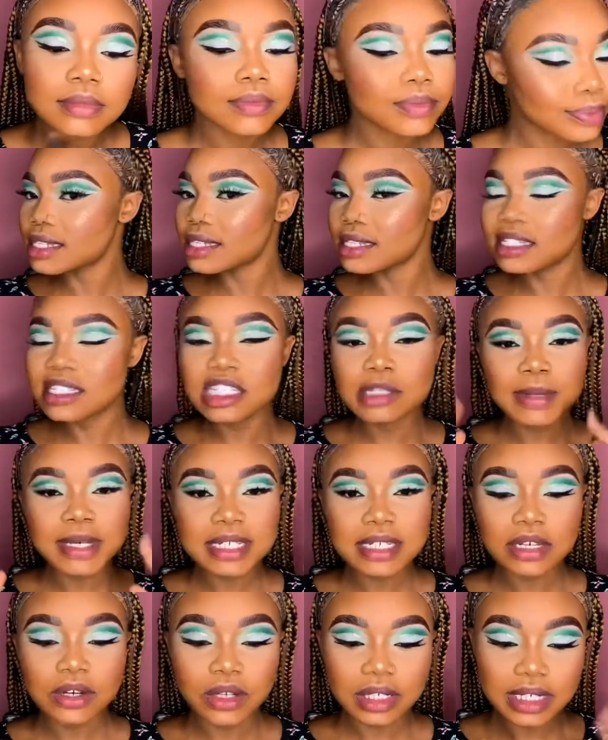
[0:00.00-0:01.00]
This is basically
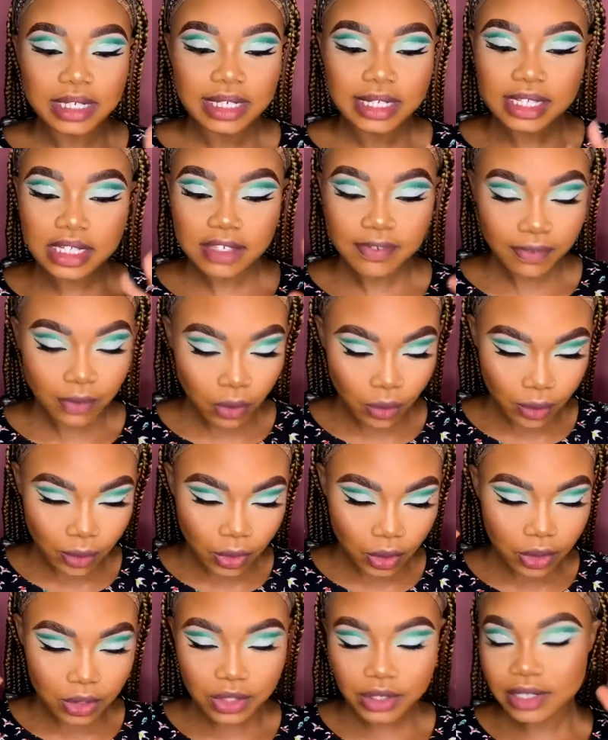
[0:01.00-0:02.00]
all it is for
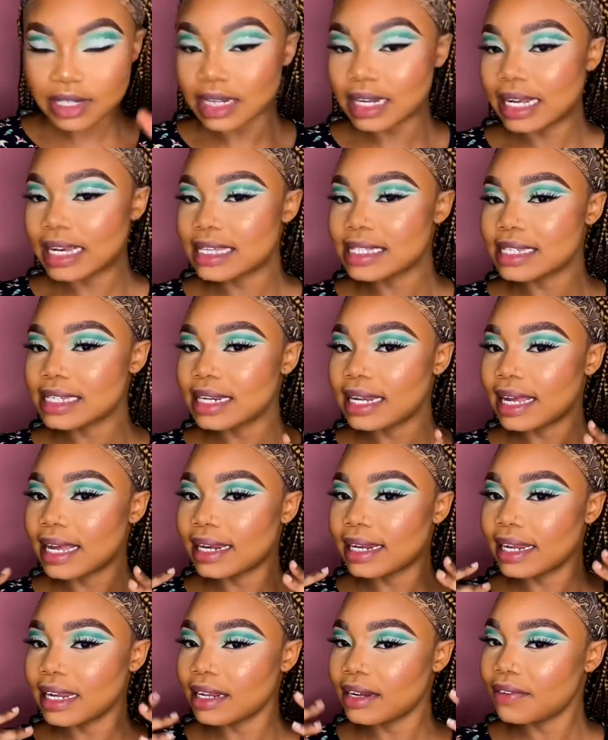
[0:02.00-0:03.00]
contouring, highlighting, and
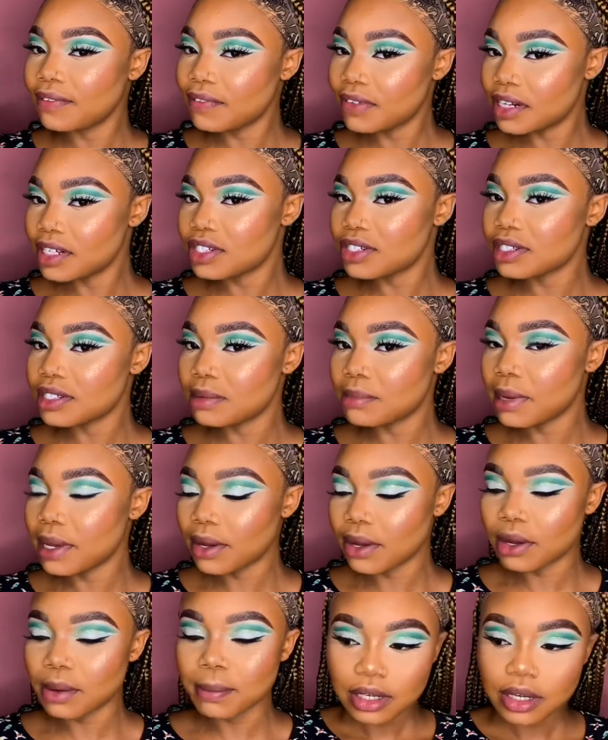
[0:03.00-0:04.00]
then finishing the
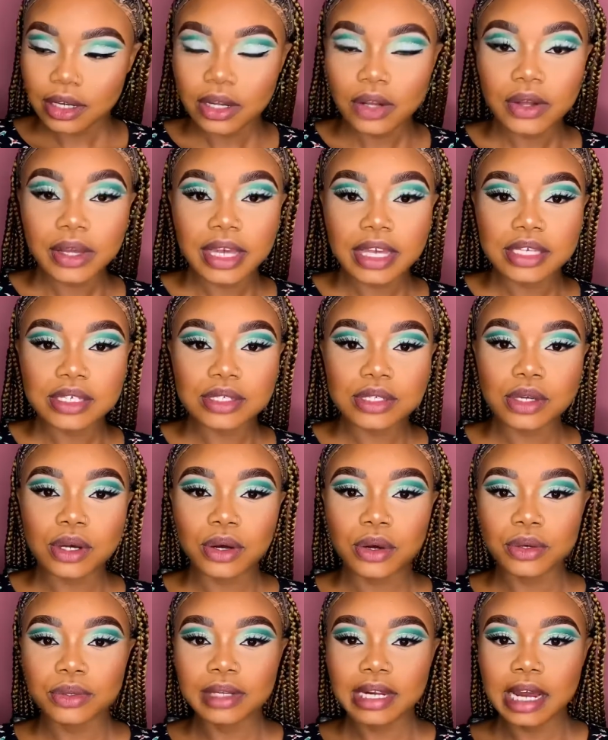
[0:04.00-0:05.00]
makeup. Okay, so
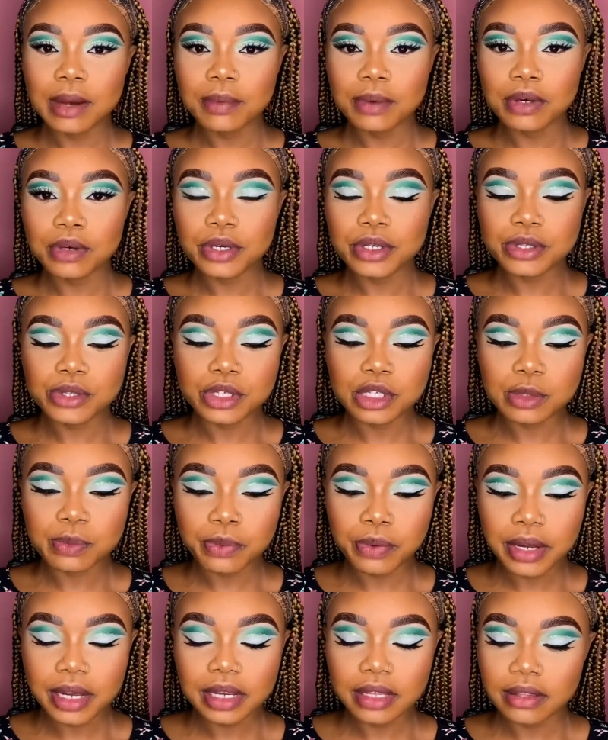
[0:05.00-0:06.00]
now we're going to
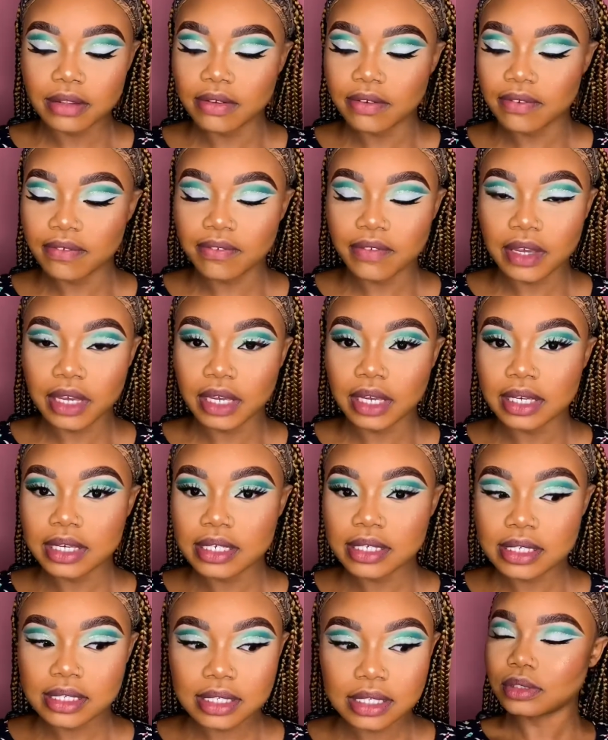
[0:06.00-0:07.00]
spray the
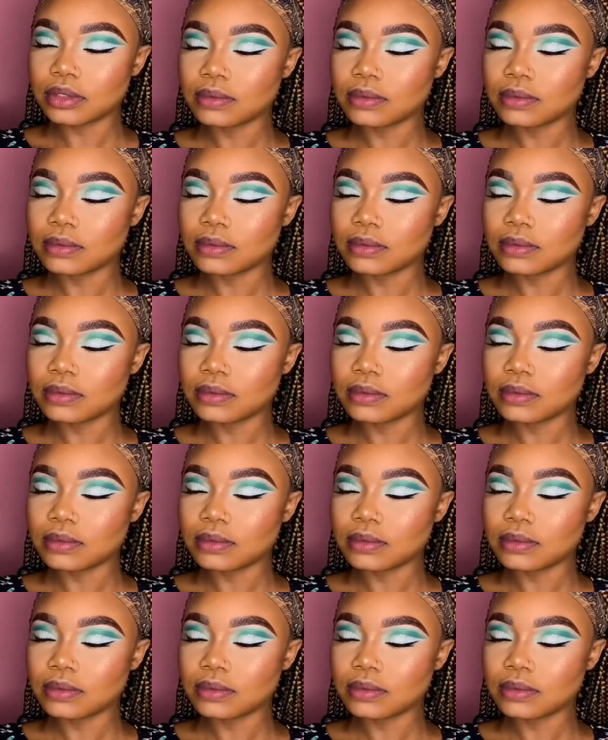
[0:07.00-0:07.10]
face.